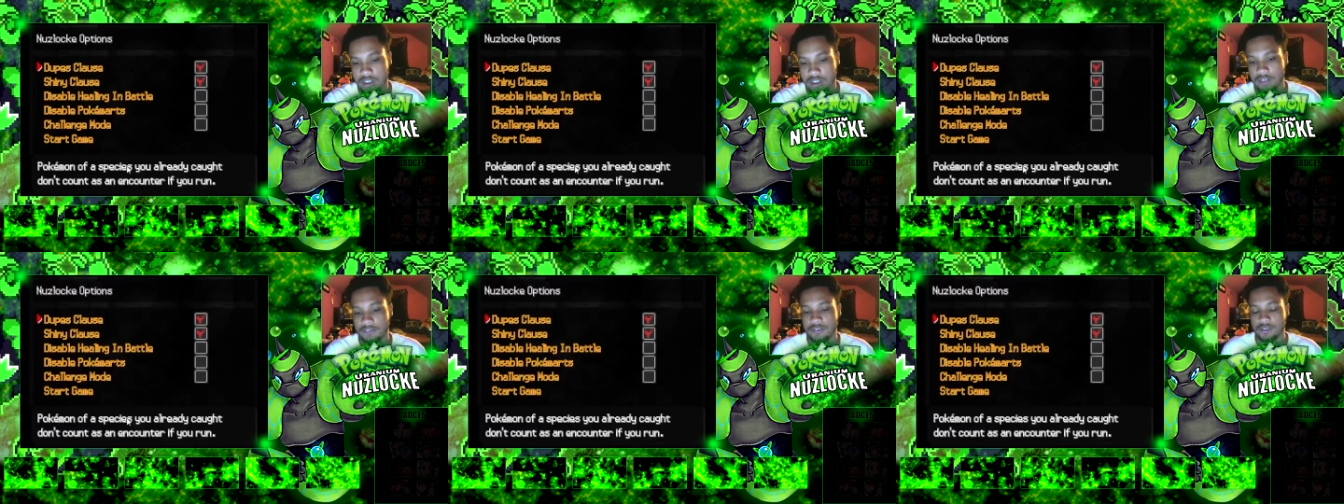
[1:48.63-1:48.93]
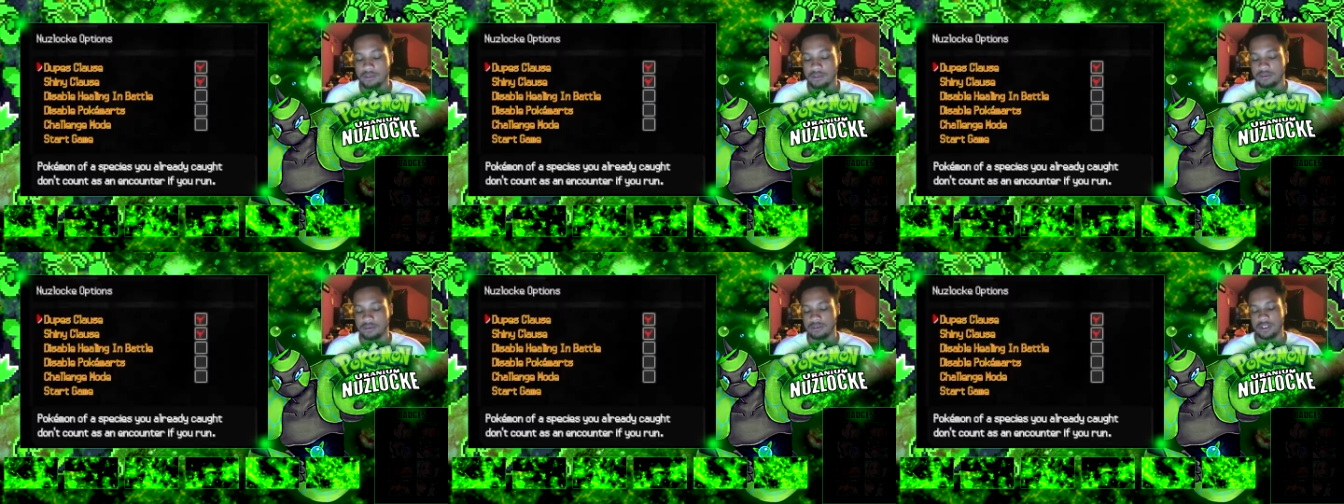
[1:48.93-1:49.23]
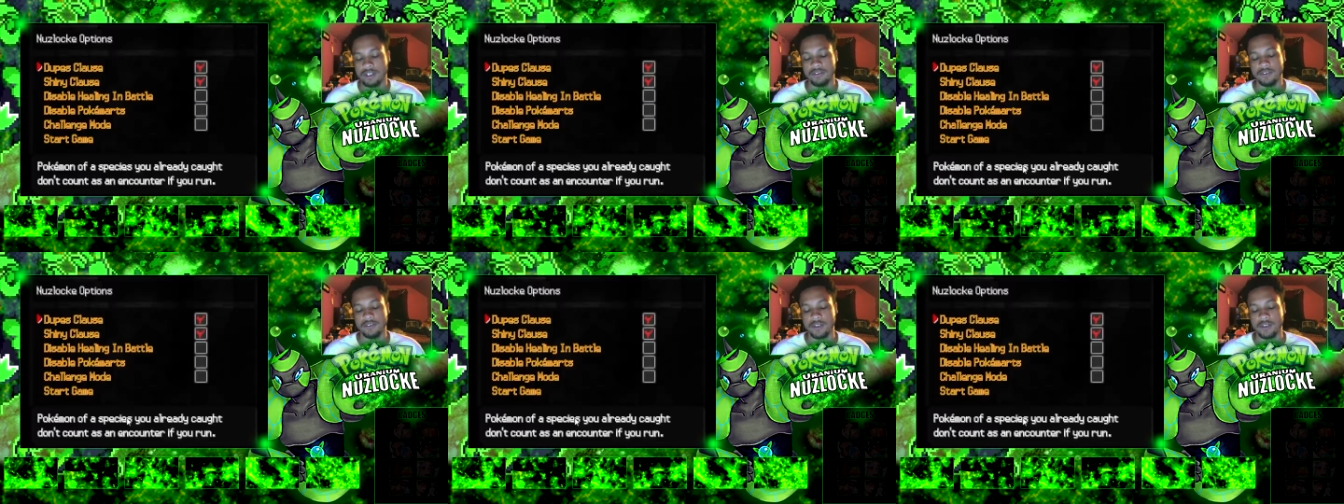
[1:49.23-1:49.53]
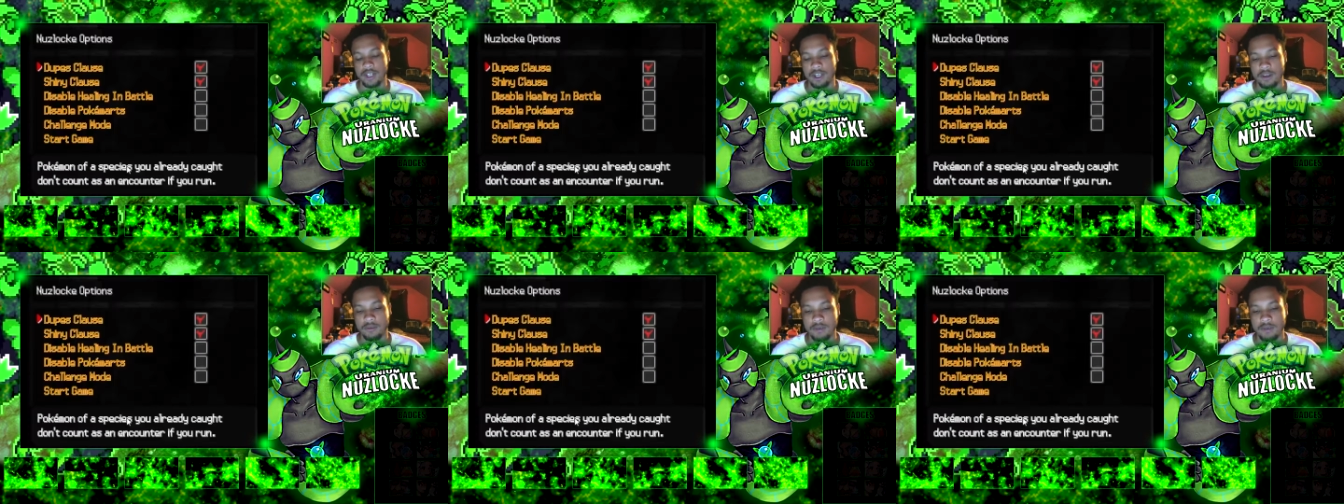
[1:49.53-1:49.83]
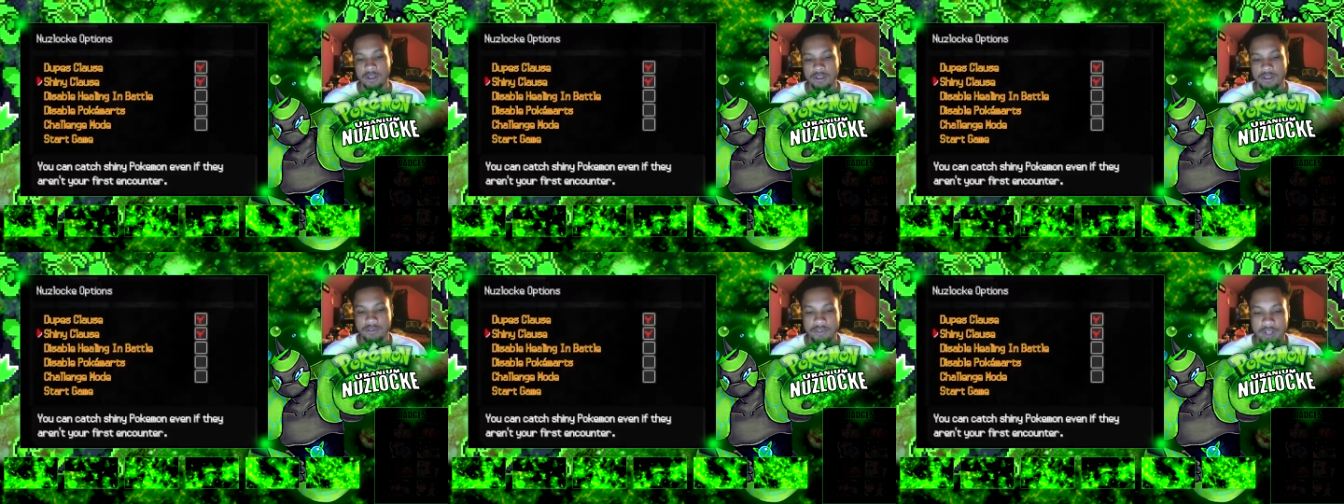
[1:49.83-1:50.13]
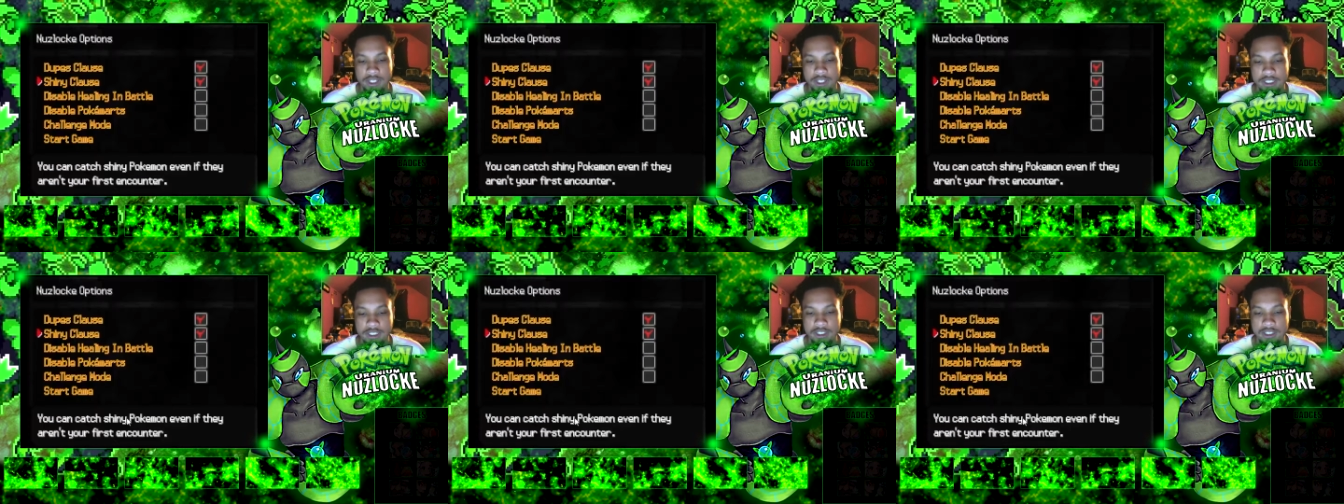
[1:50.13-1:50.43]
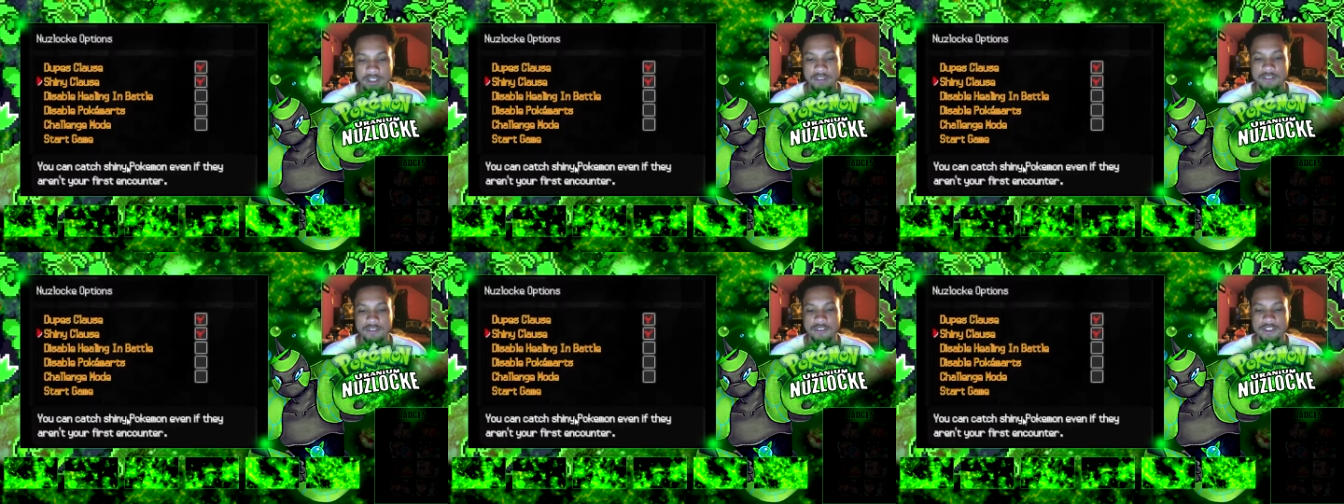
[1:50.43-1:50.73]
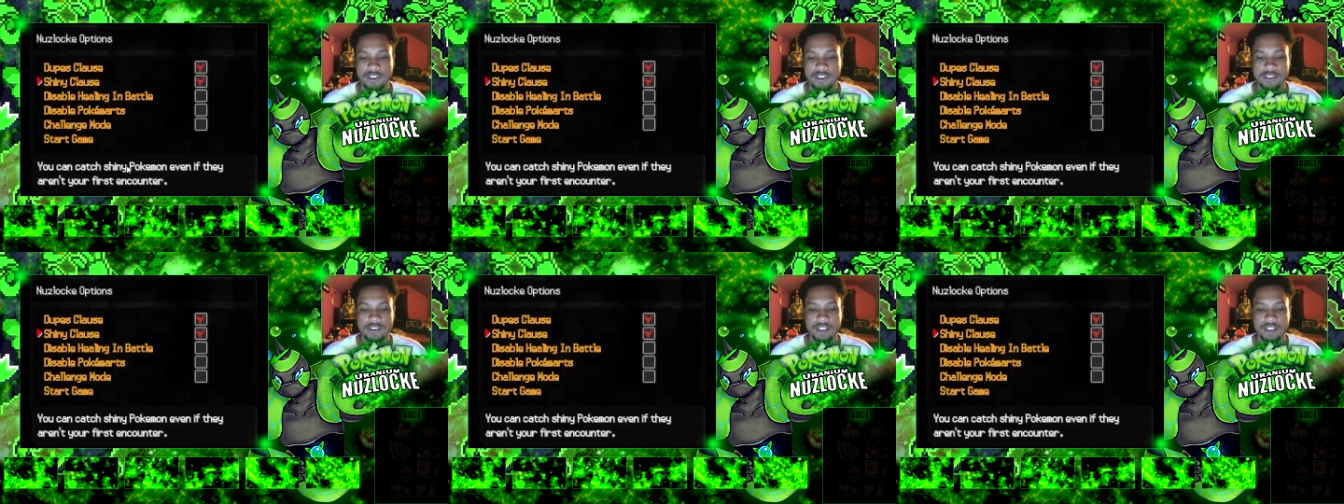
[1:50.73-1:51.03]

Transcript: if you if you can't read it fast enough, just